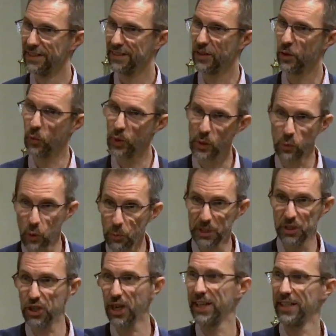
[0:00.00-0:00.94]
that we will
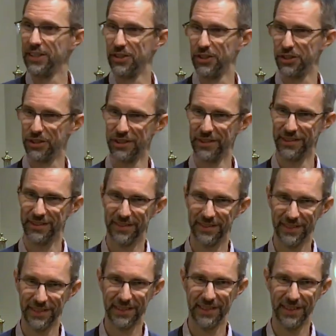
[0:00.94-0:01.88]
be changed,
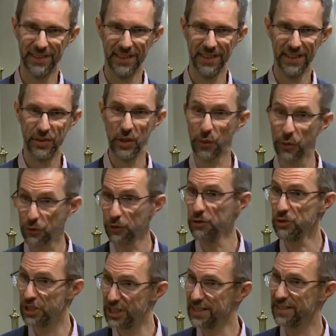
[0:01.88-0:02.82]
that
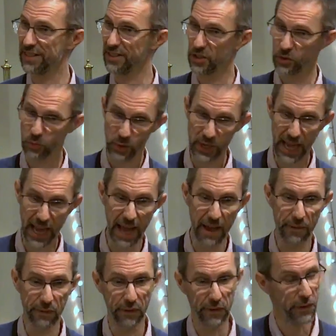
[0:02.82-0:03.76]
through Jesus we
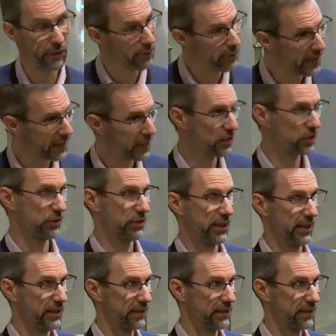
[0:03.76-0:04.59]
have the victory?